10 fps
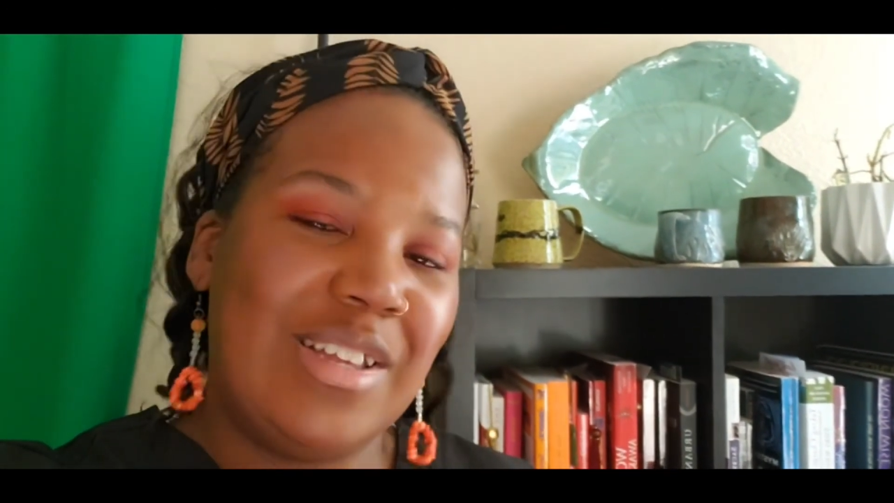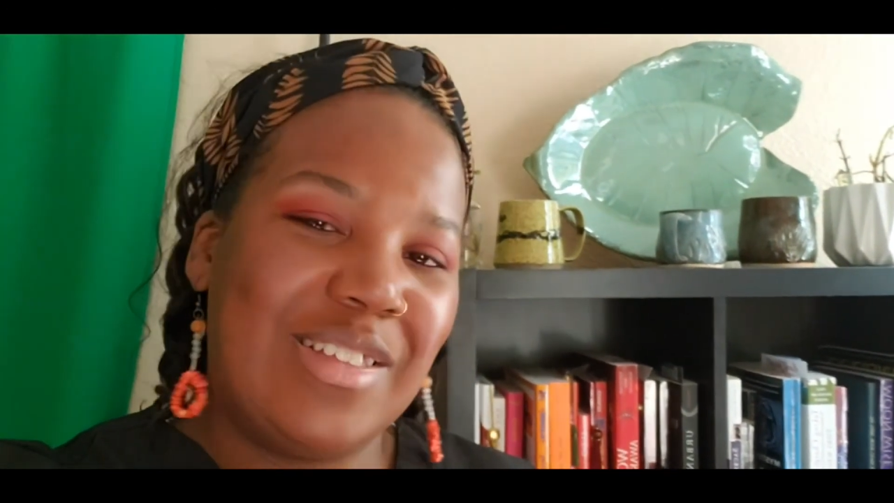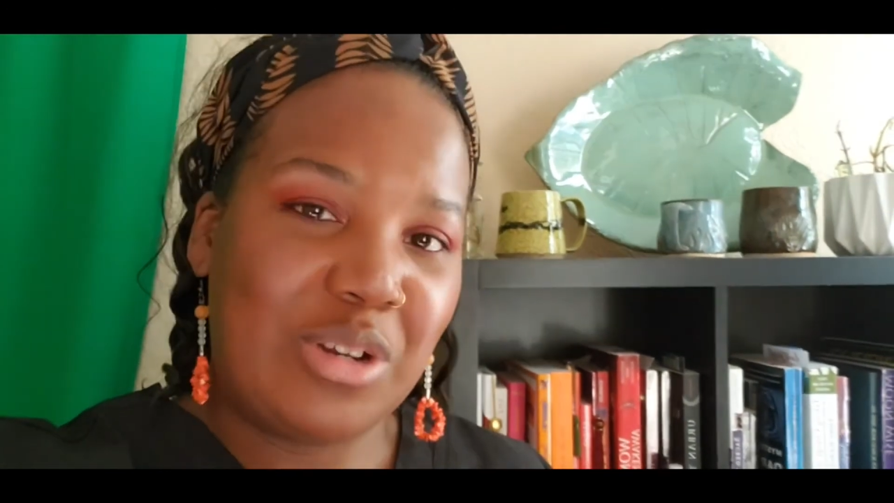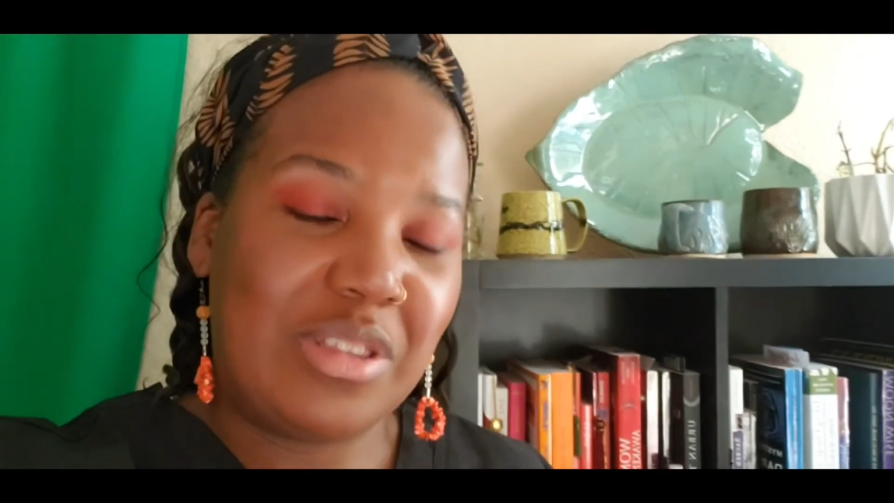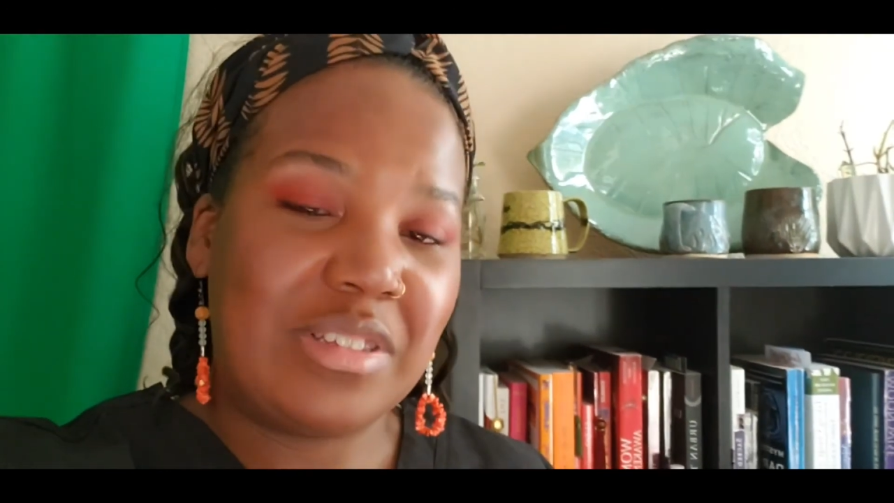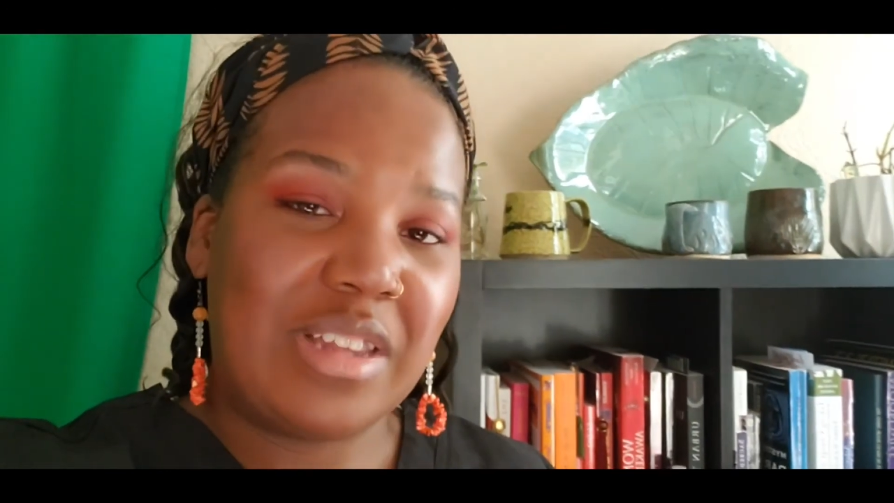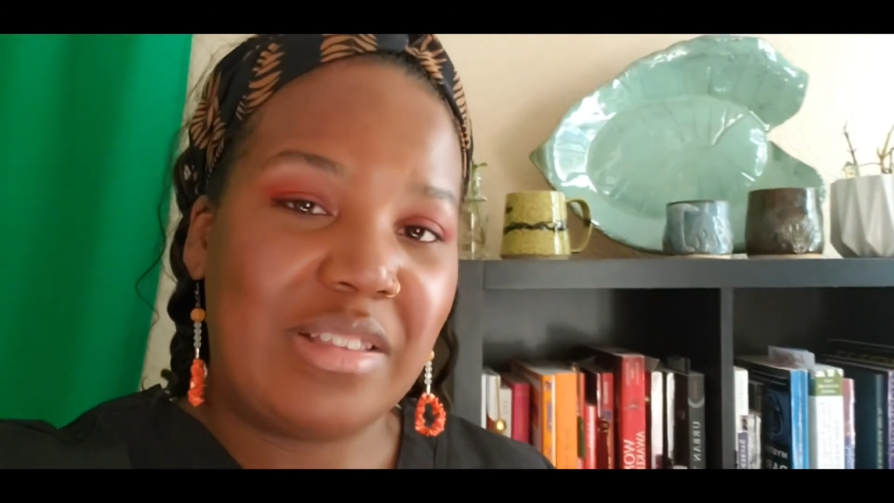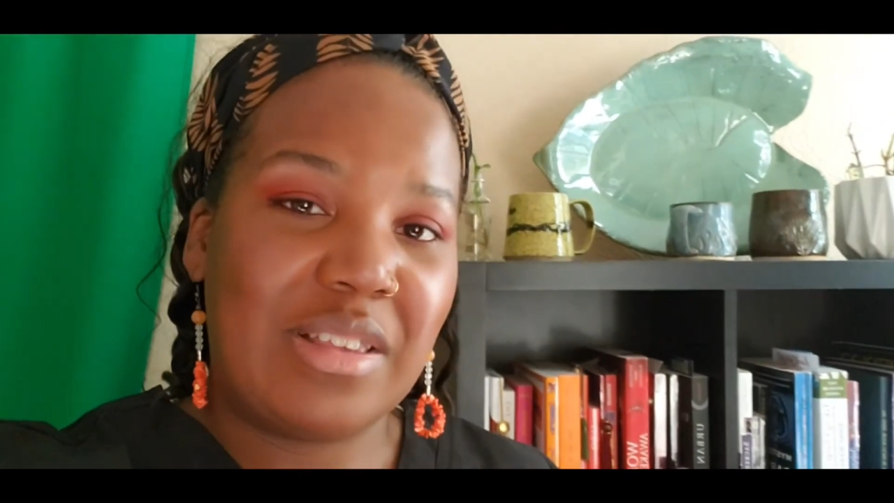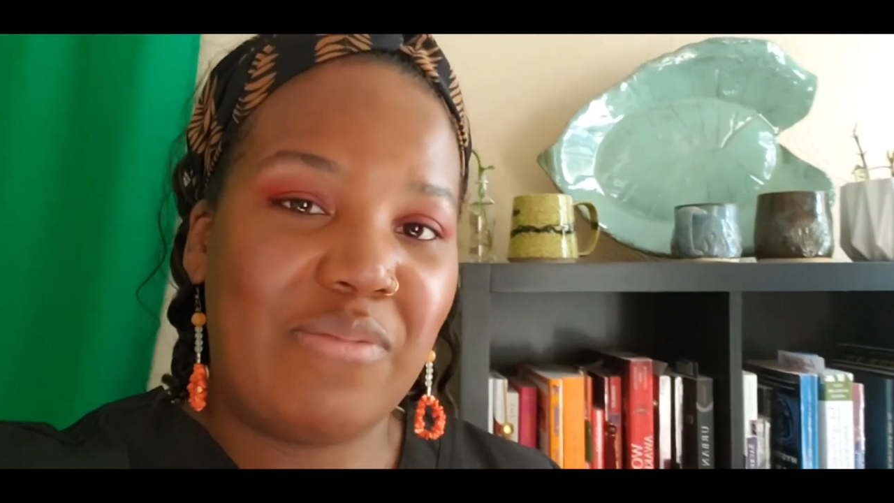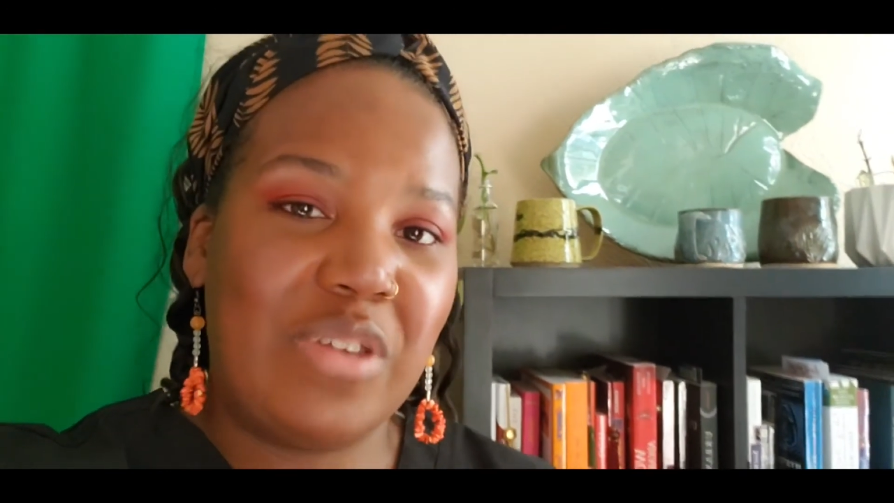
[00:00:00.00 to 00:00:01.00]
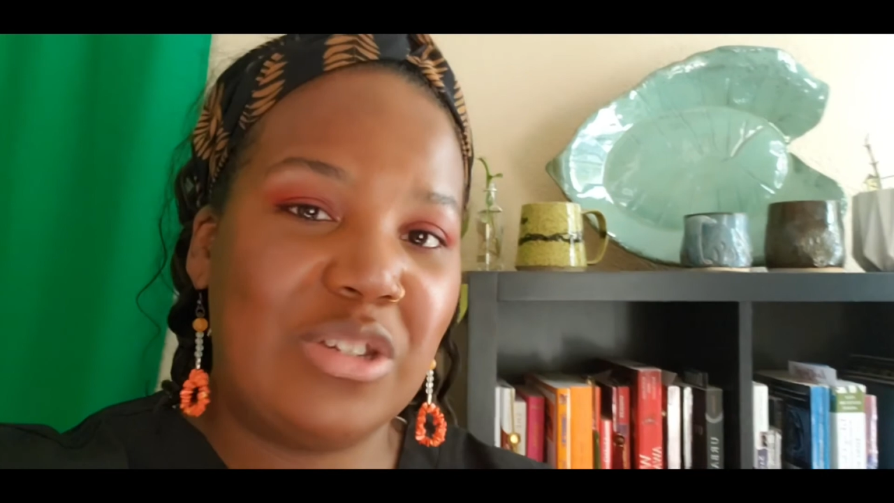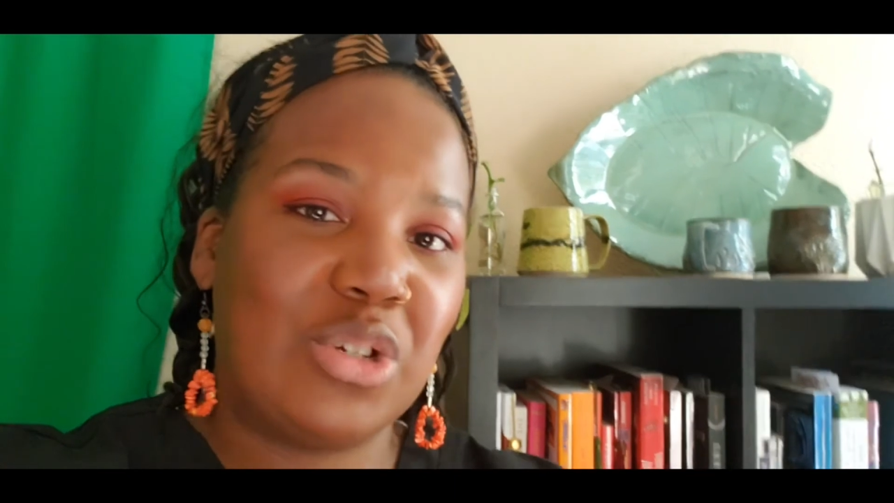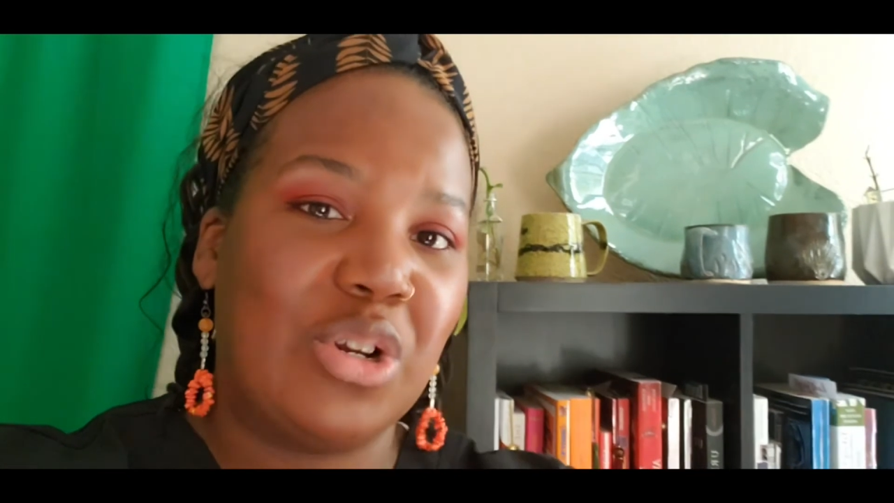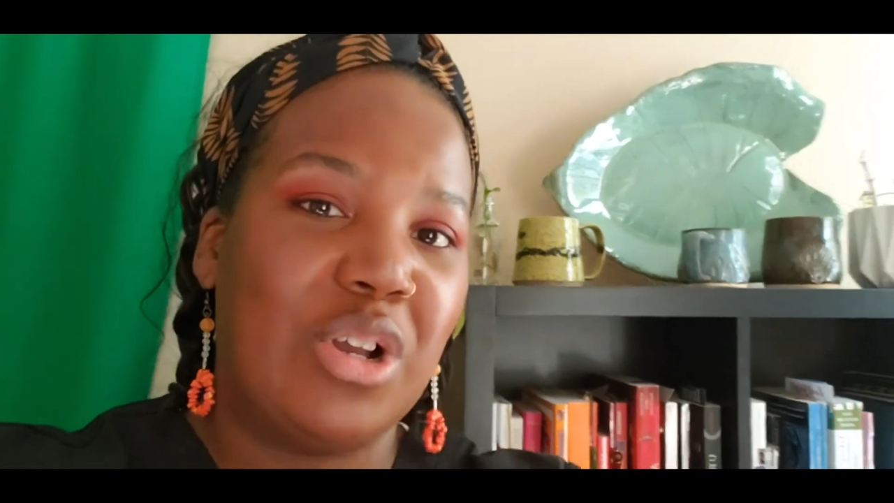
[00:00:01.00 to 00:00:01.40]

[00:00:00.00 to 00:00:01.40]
this night's adventure